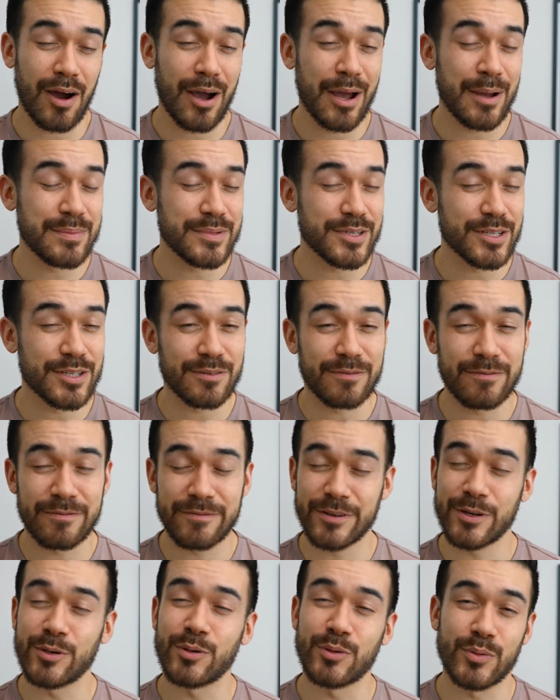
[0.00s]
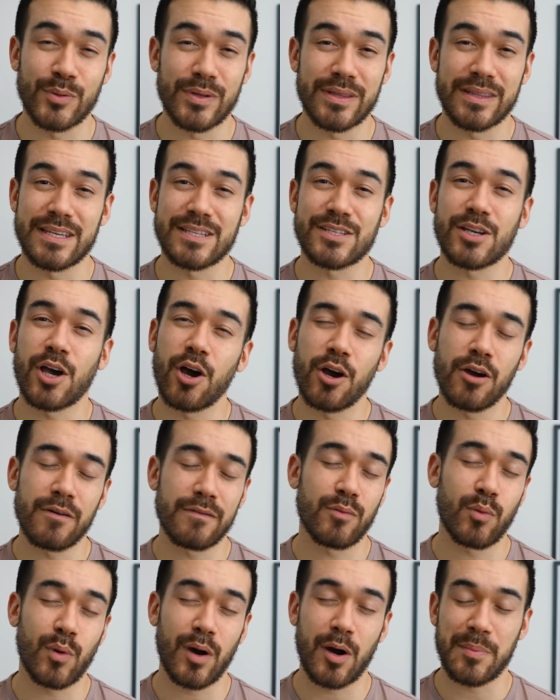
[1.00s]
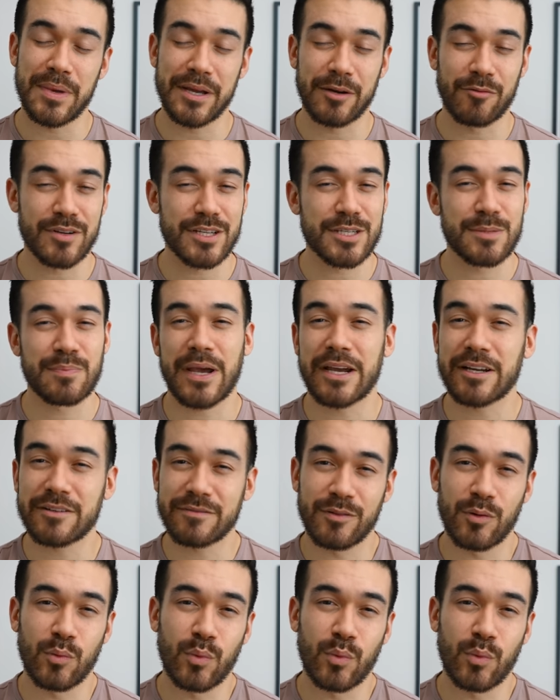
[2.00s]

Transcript: I'm just filled with this overwhelming respect for